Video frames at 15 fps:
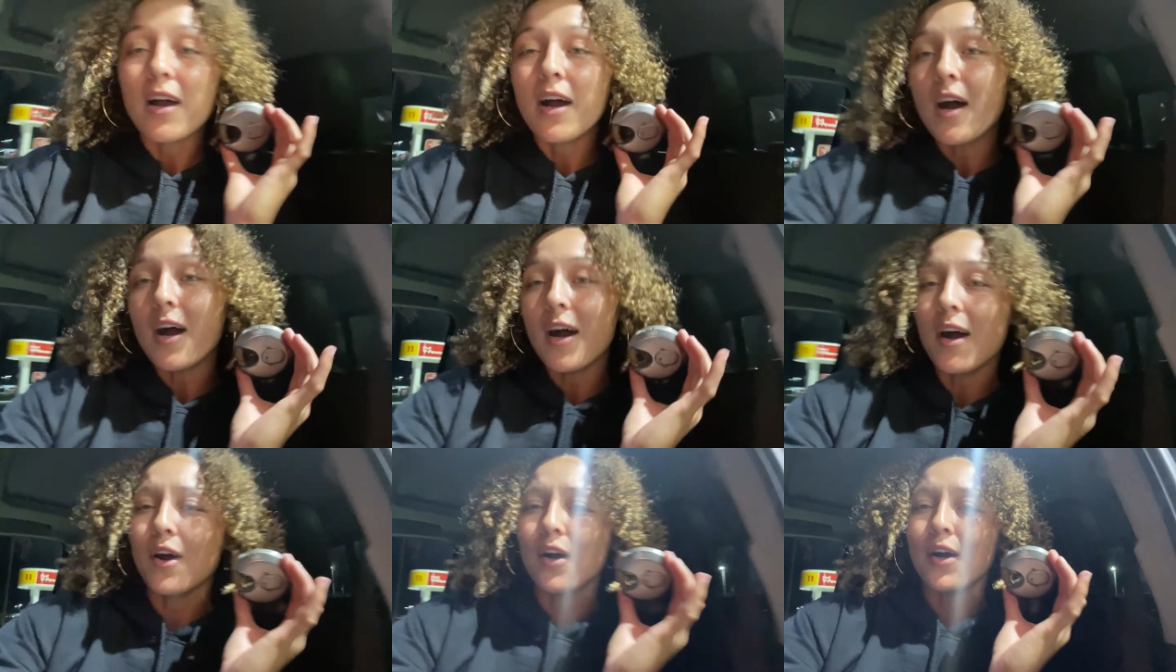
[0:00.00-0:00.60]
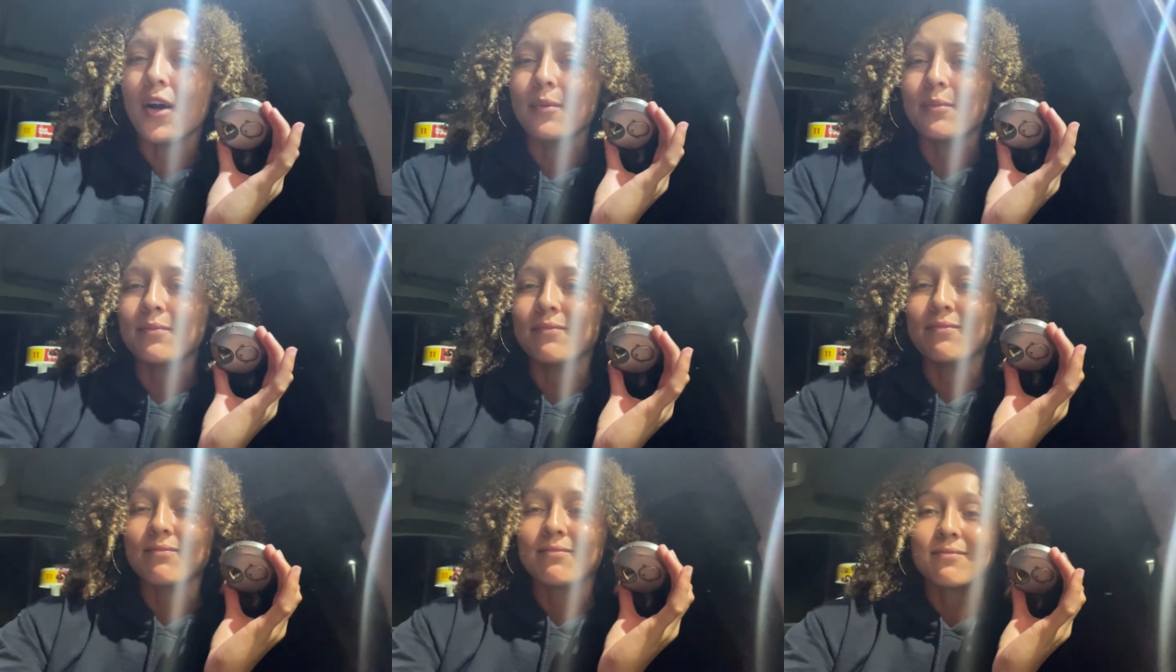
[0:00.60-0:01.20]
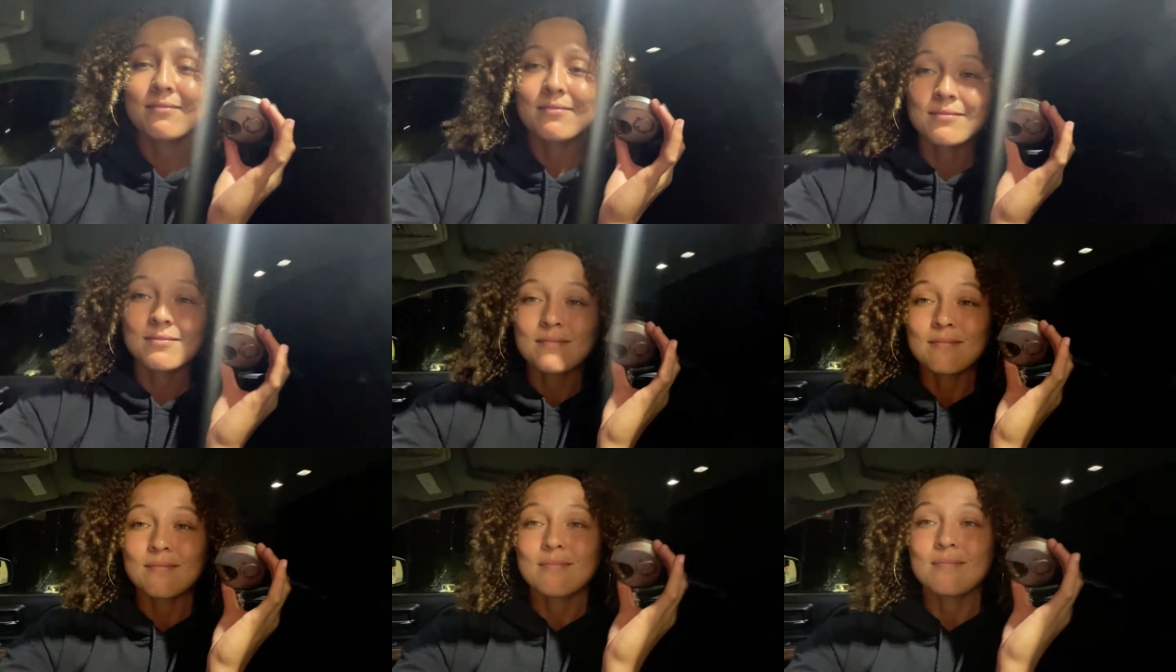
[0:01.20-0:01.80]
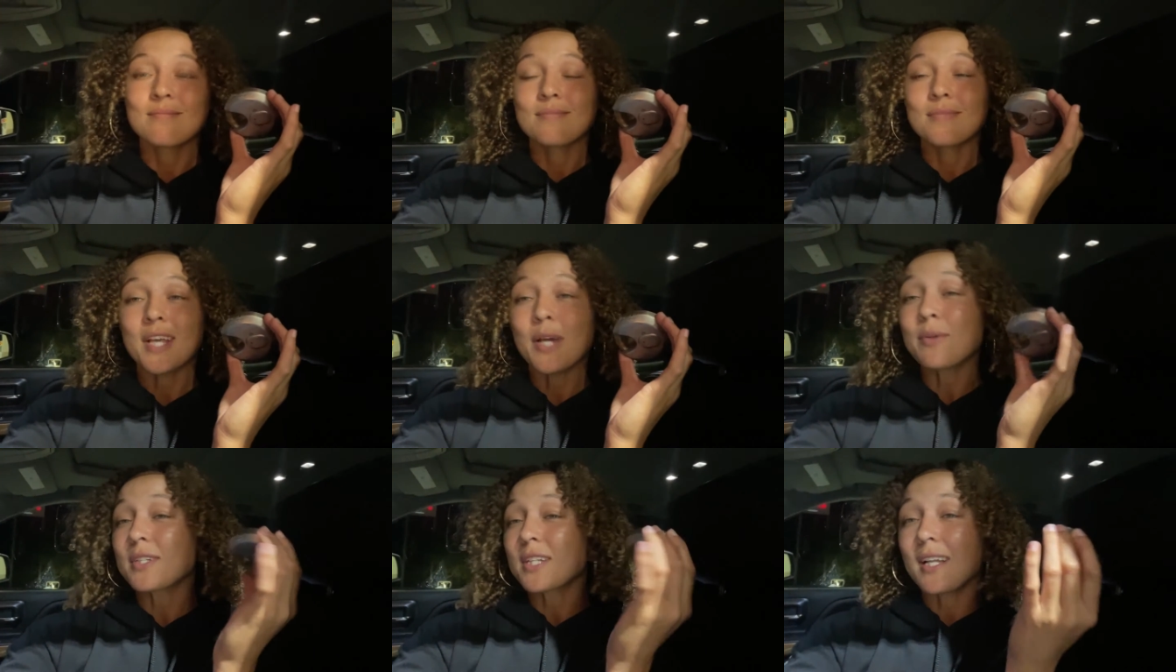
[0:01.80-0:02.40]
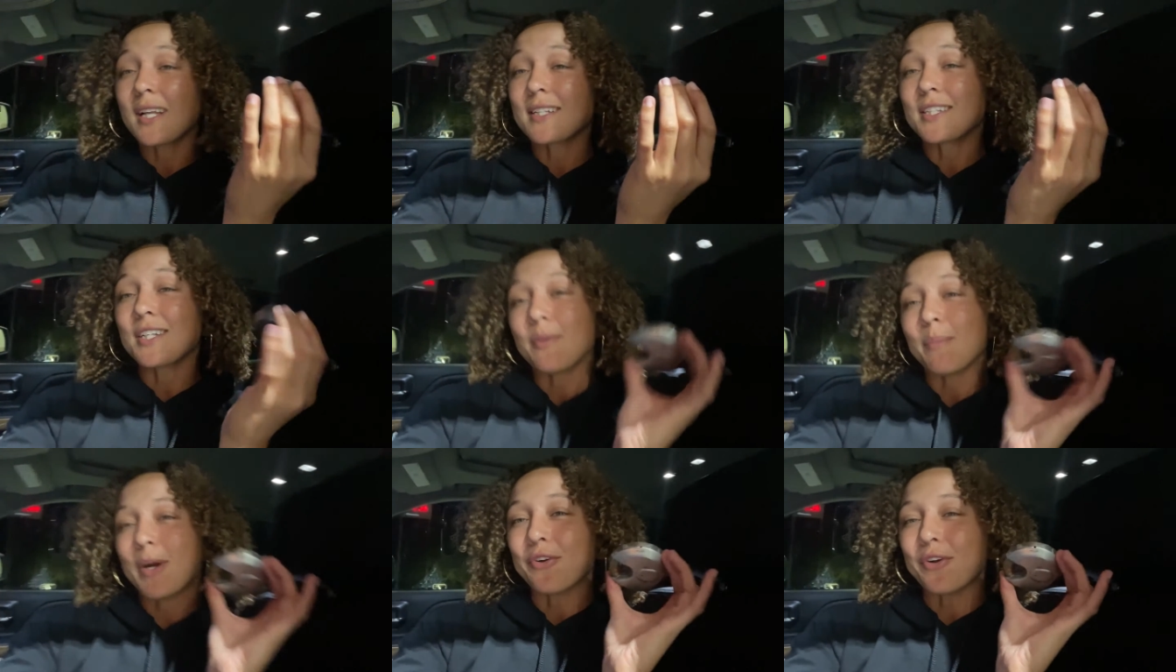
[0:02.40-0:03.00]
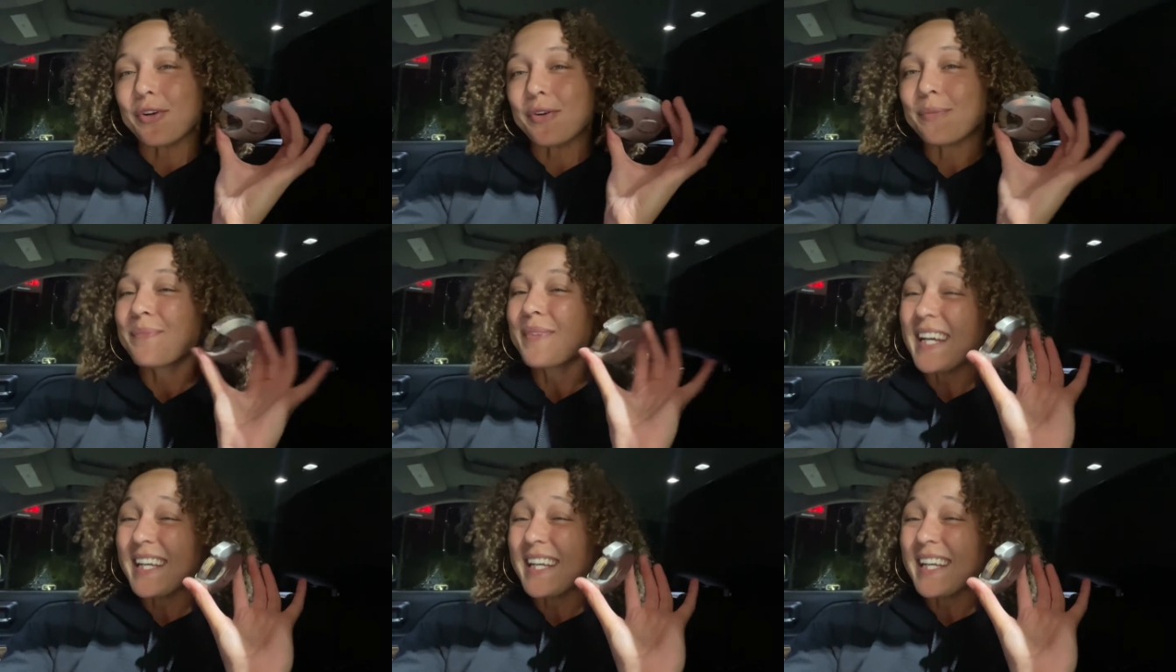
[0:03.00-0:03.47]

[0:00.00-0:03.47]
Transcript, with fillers: Um, it was collected in my grill.